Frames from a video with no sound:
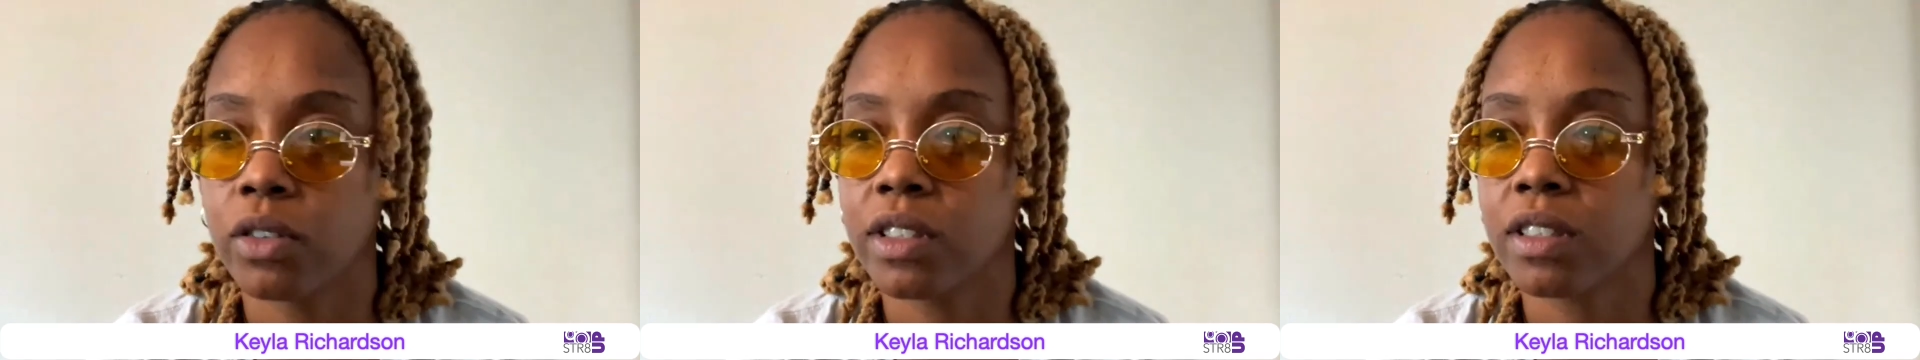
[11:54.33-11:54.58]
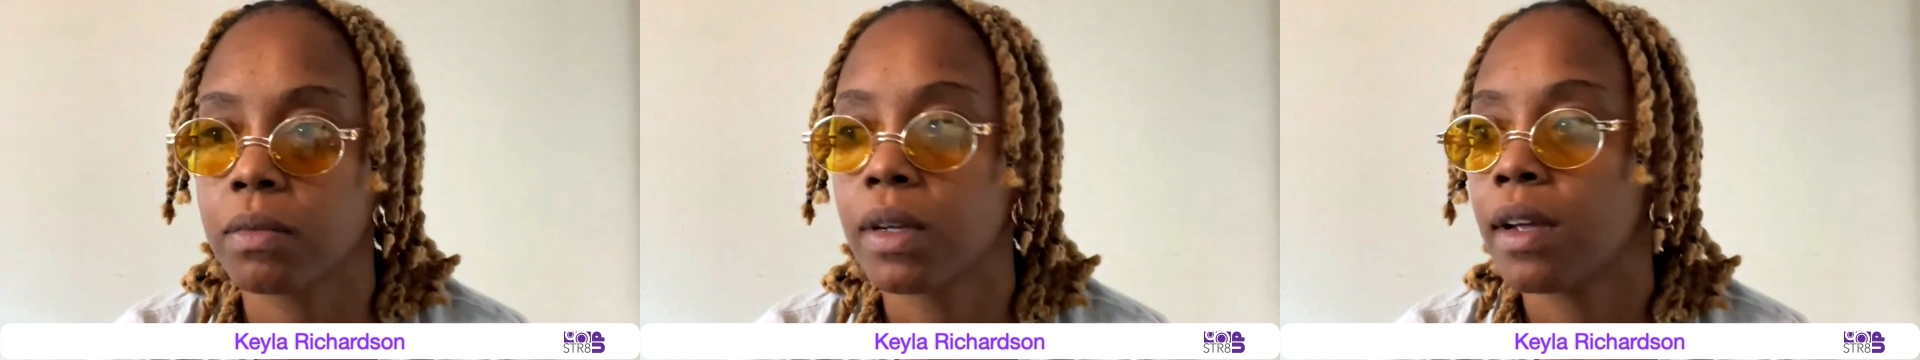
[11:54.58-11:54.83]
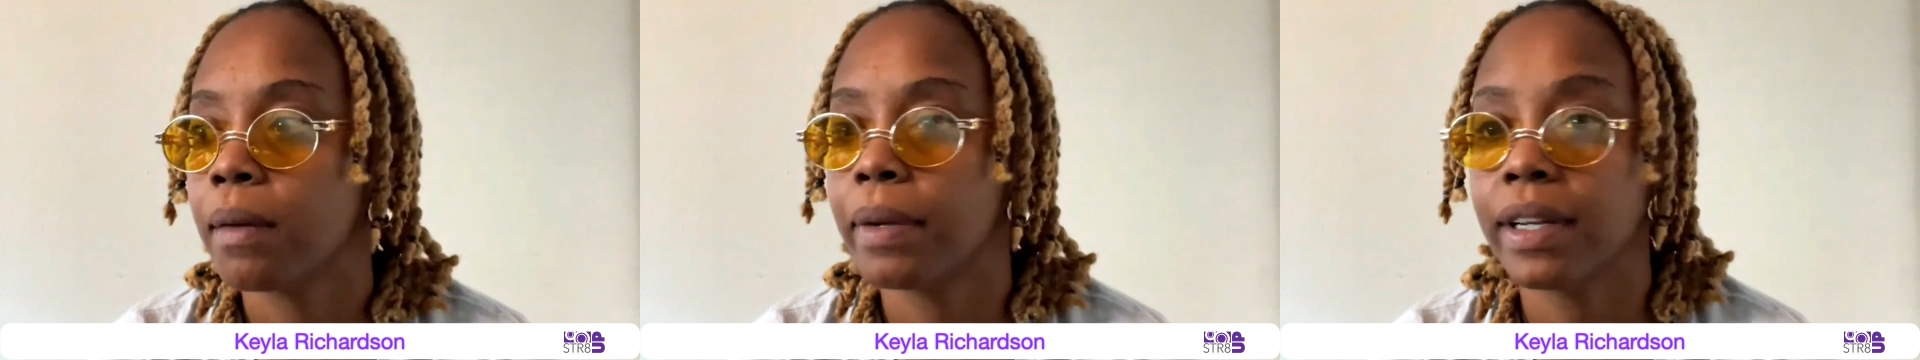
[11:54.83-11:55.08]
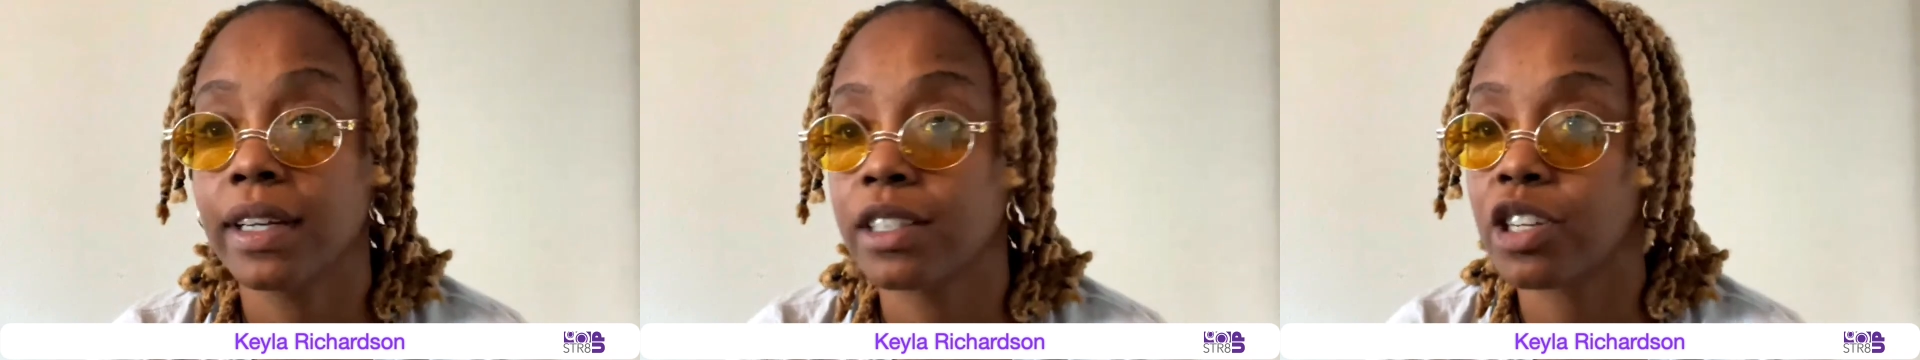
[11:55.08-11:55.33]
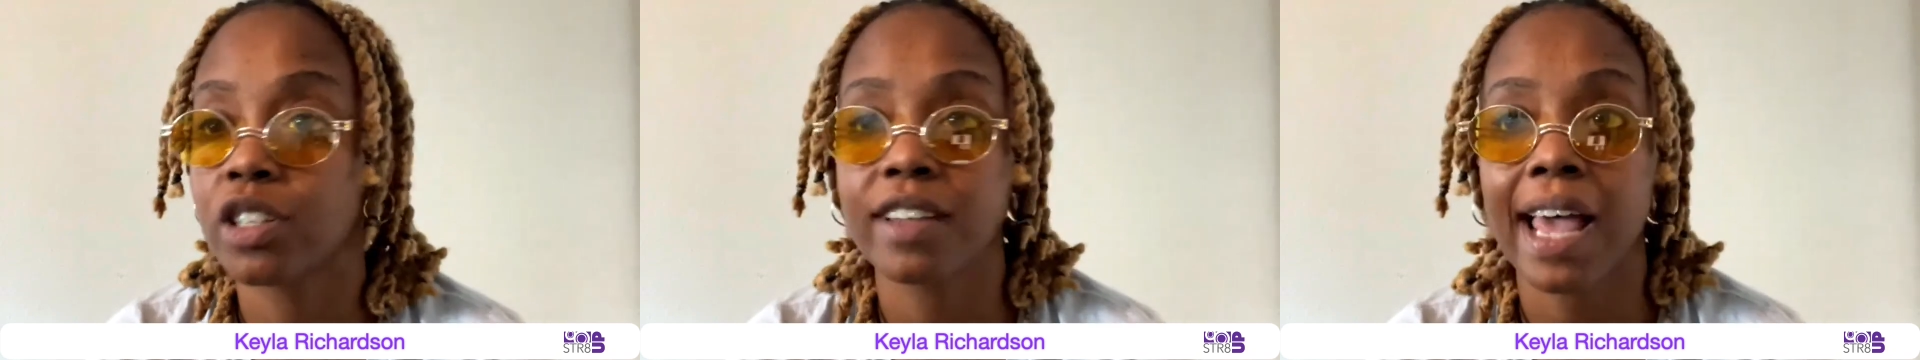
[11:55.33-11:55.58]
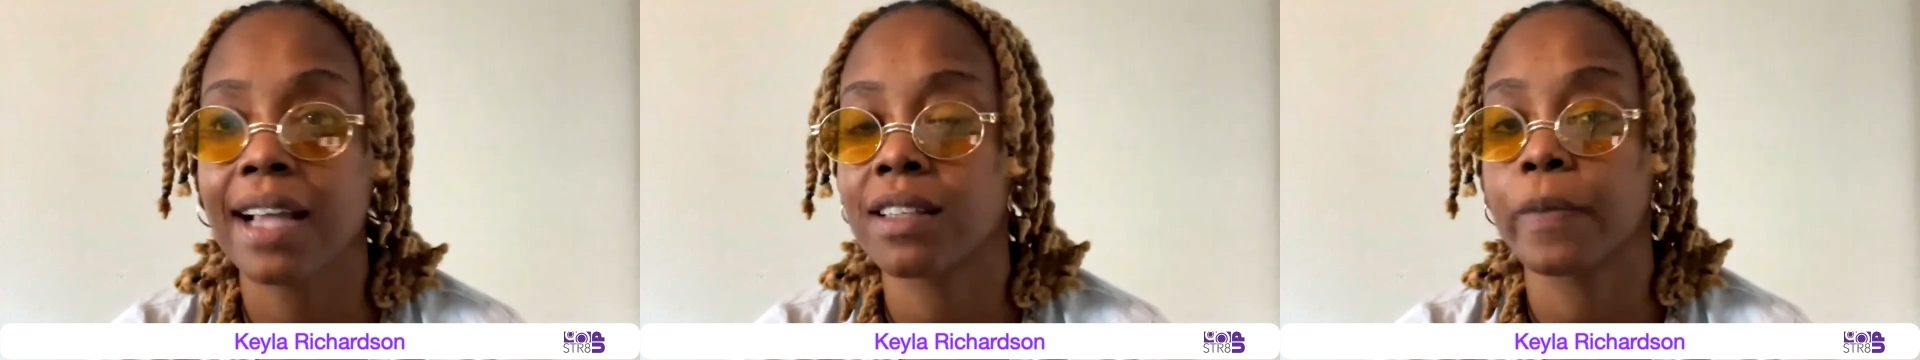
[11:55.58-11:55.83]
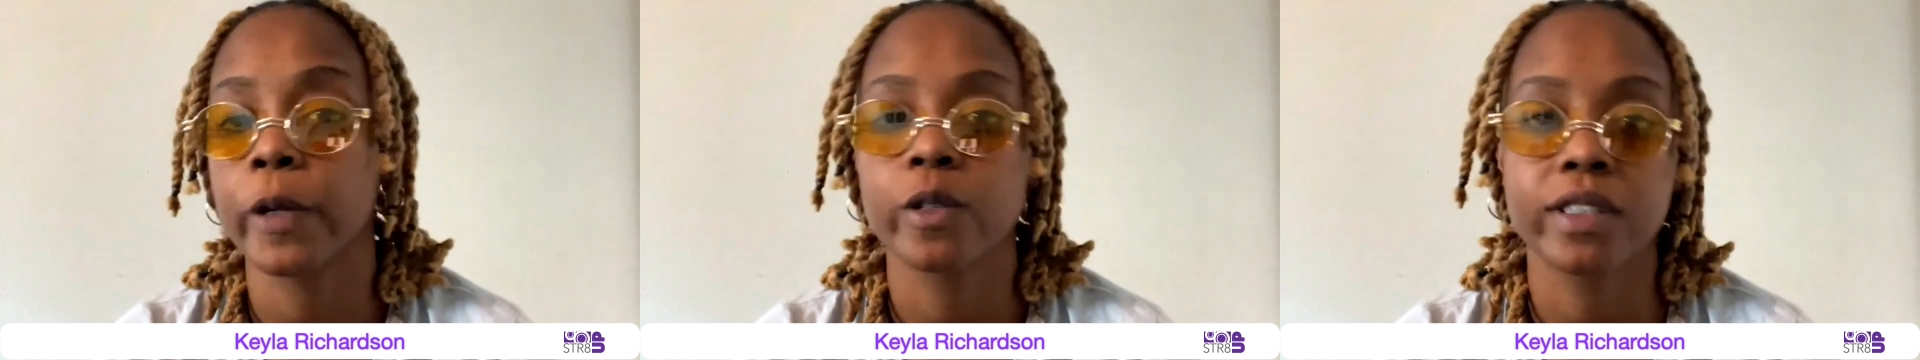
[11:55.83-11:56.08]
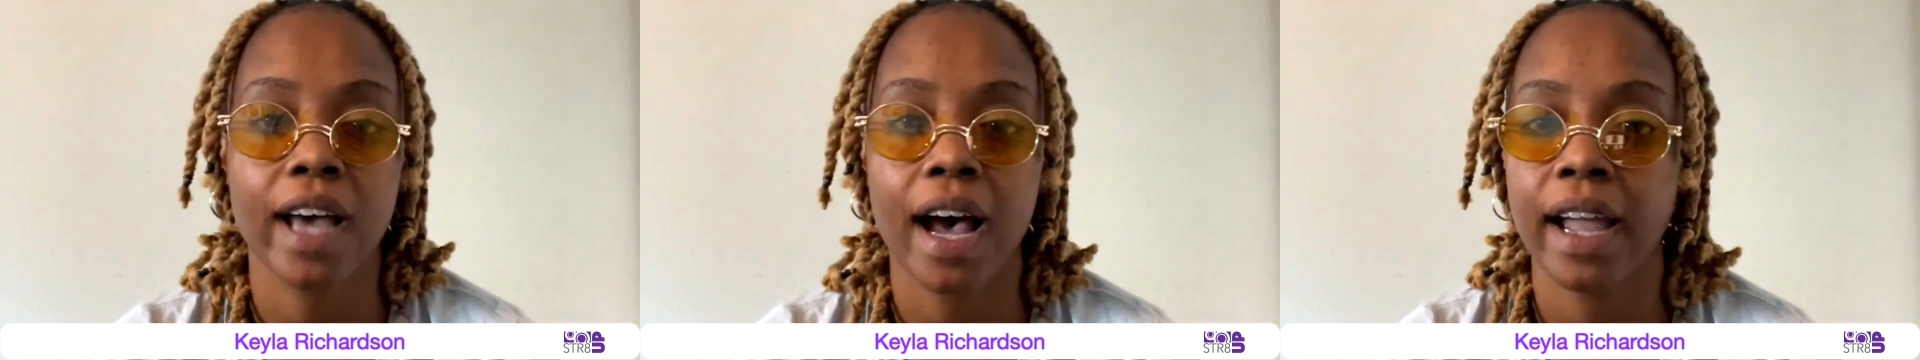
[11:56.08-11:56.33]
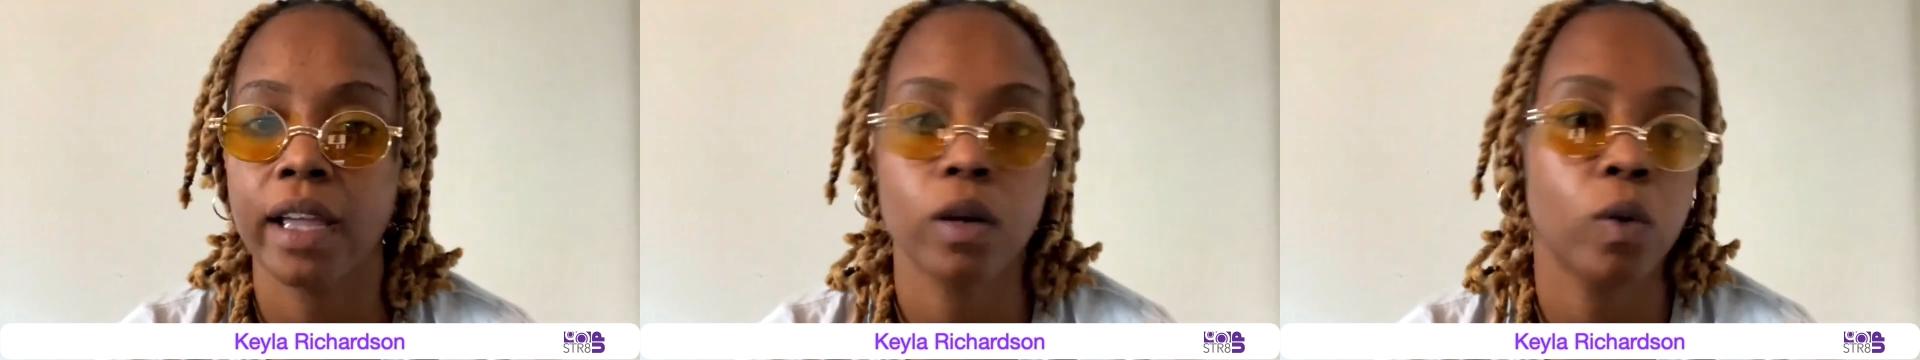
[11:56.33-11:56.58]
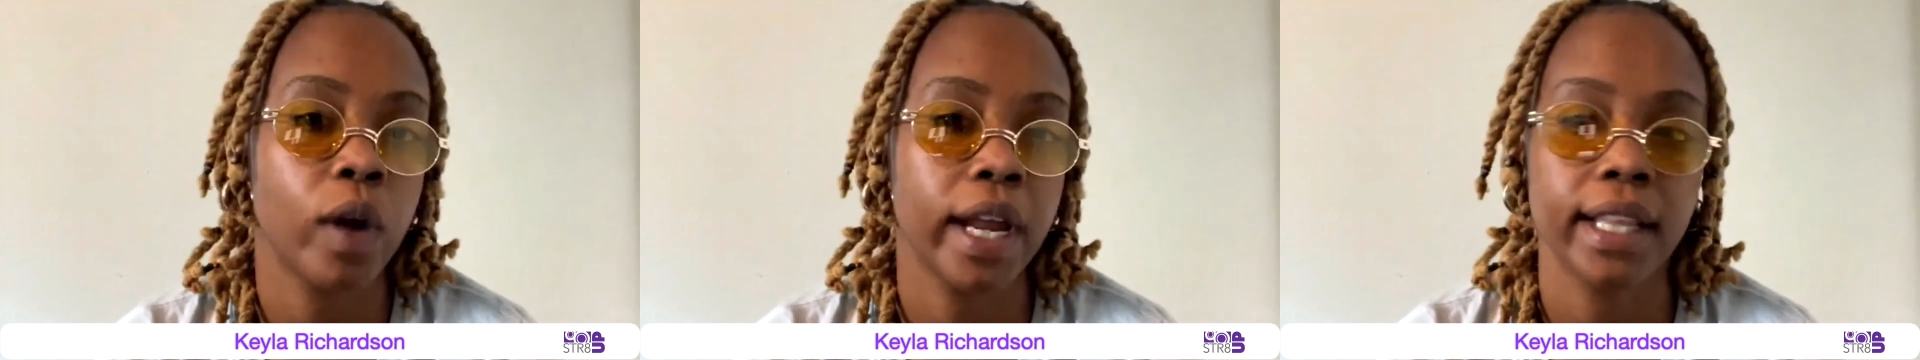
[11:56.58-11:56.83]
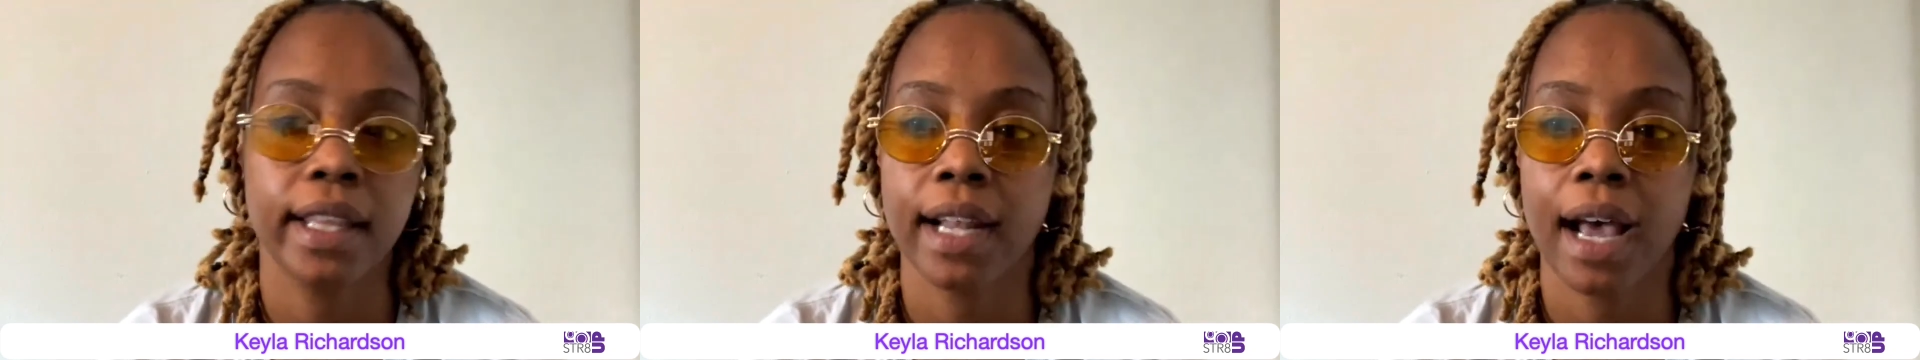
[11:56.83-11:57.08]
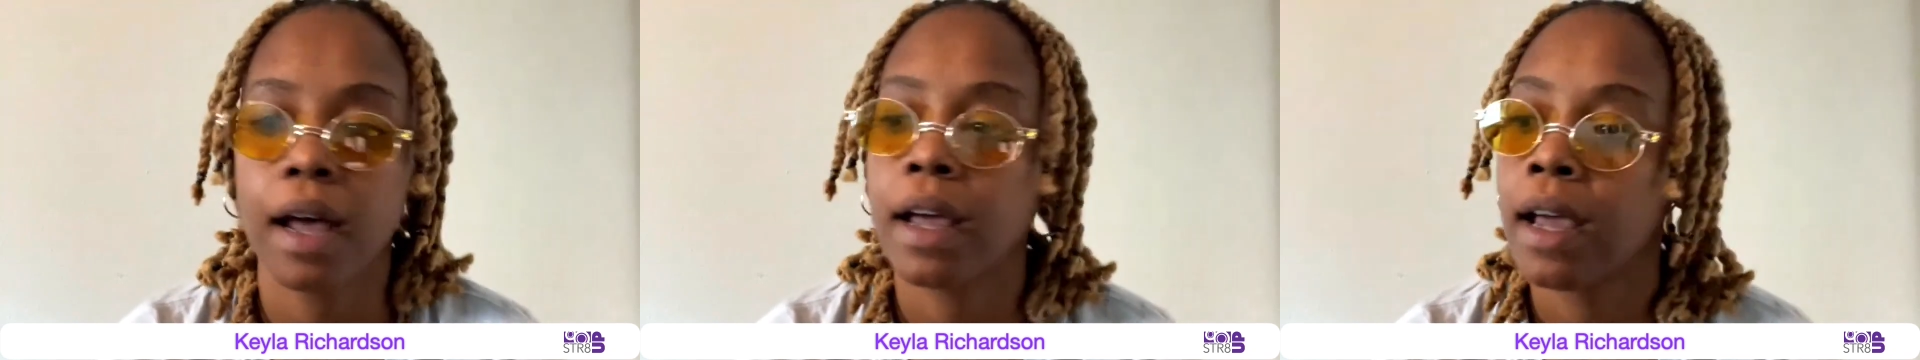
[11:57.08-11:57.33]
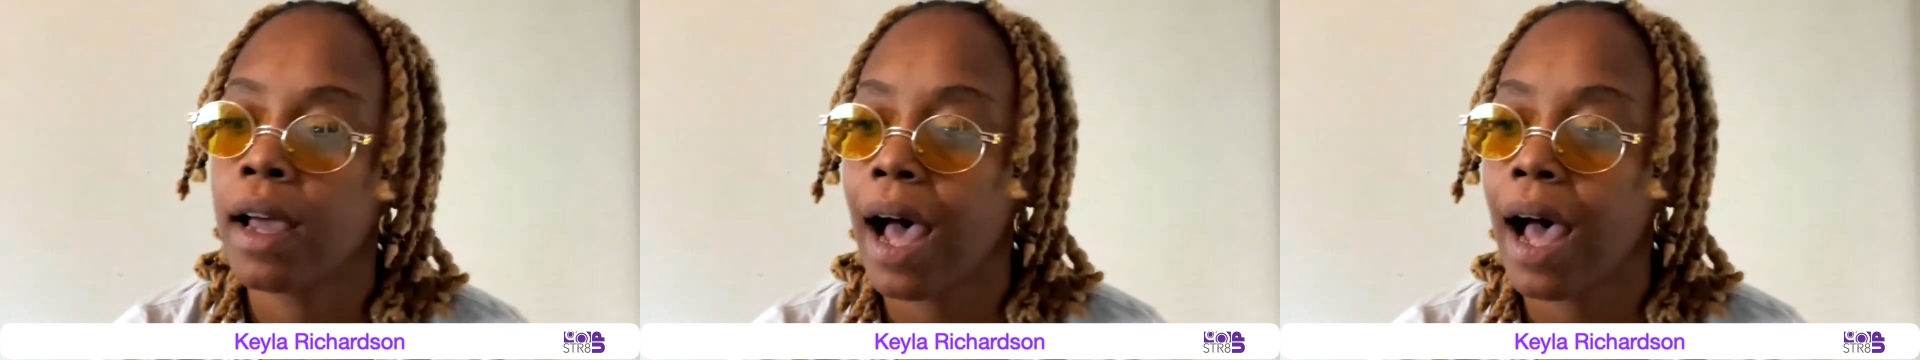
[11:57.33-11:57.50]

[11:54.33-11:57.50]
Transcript: just being in the church, I experienced God in a way that